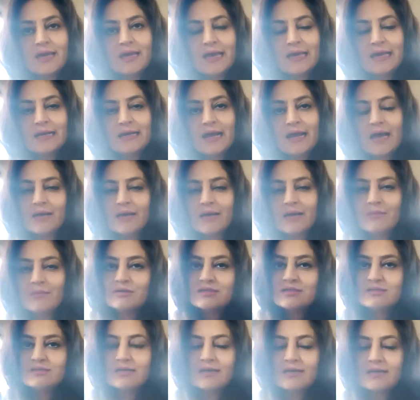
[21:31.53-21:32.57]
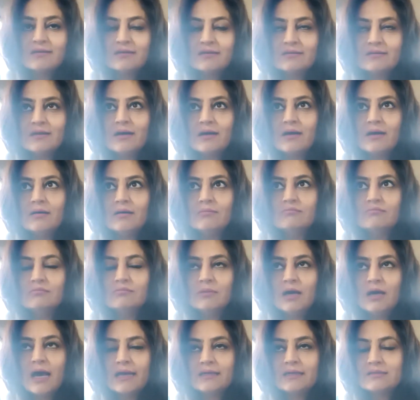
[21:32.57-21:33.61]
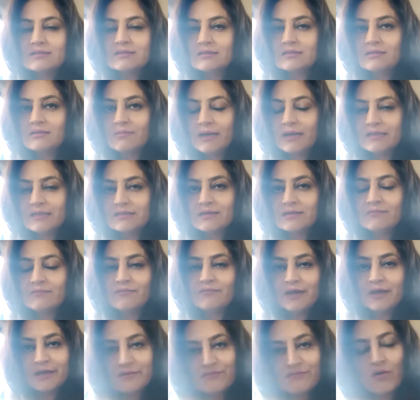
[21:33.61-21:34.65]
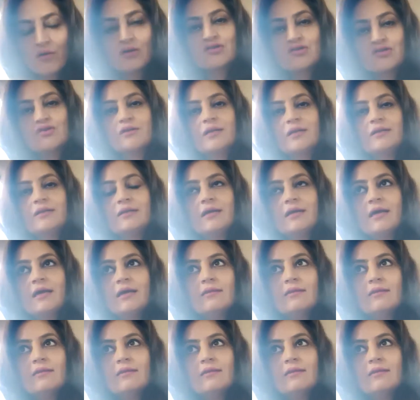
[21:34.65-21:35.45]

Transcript: and I must say that I consider myself very fortunate